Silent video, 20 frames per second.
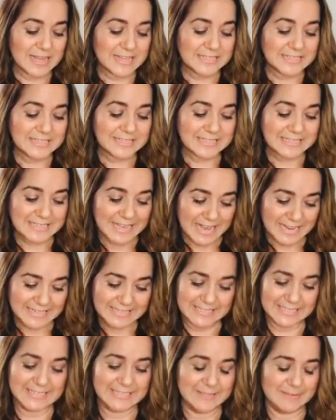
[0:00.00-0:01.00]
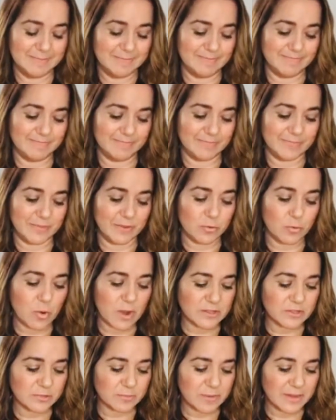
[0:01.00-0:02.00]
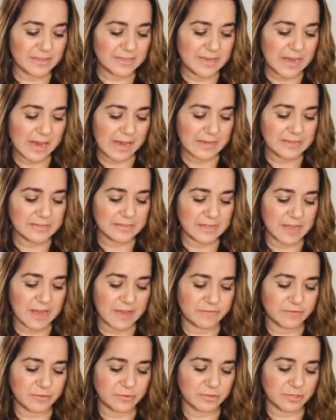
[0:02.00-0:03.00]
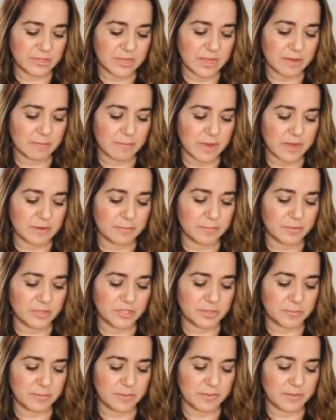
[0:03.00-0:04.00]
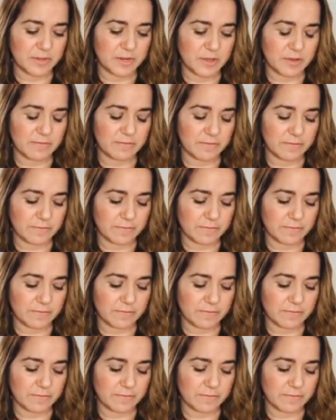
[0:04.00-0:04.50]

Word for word: Sandy, what do my guys have to say about the possibility of